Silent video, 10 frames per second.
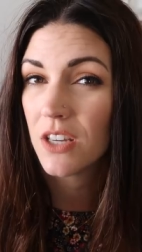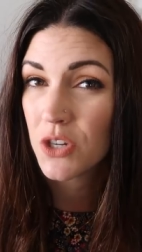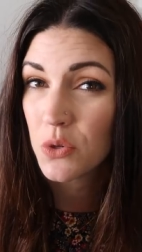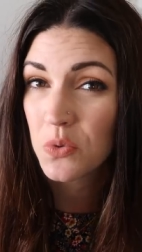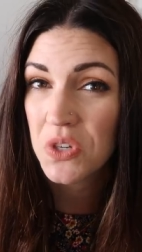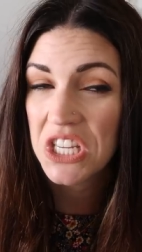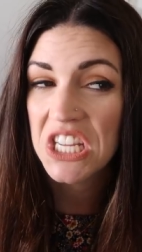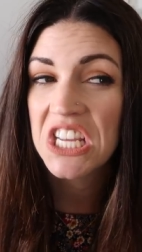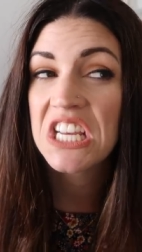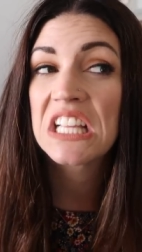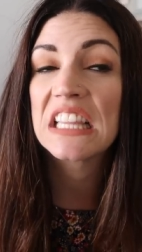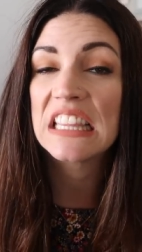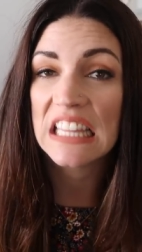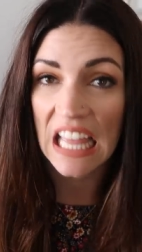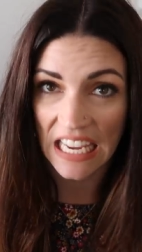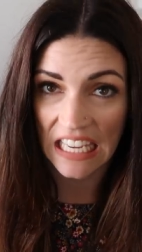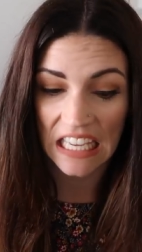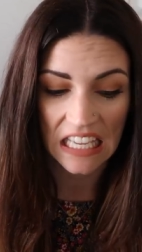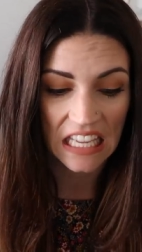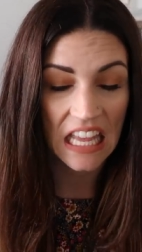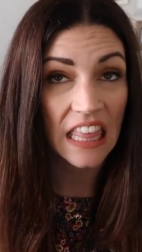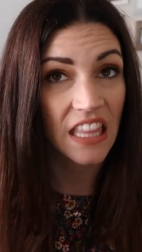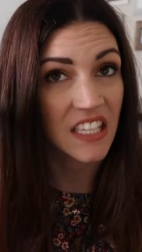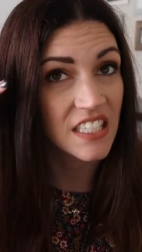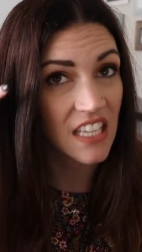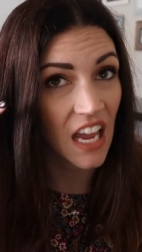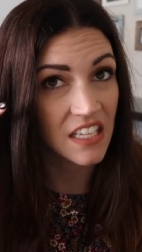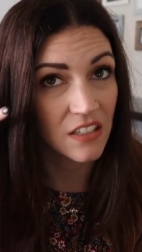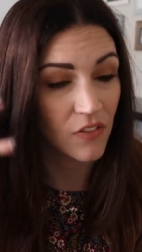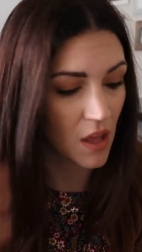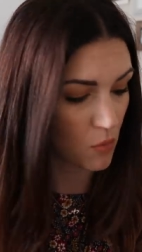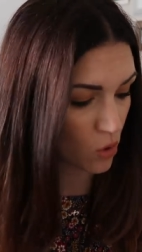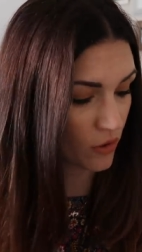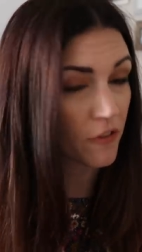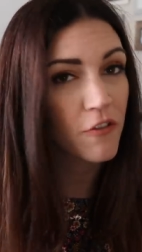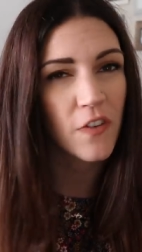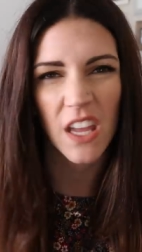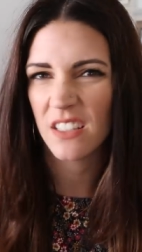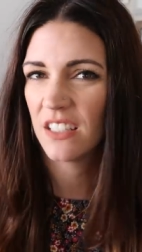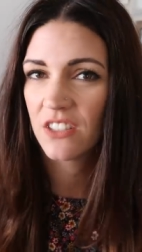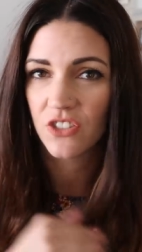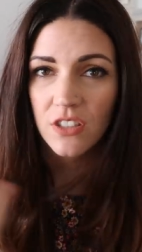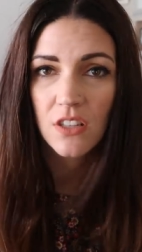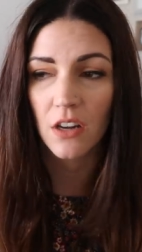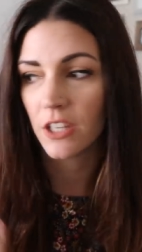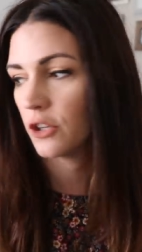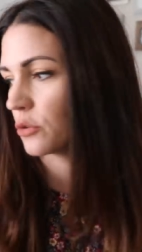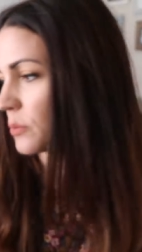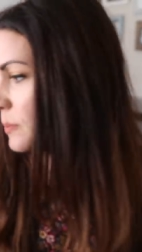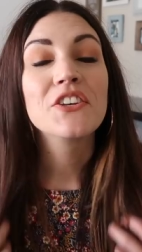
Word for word: don't like the size of them or the fit. It's just not cute.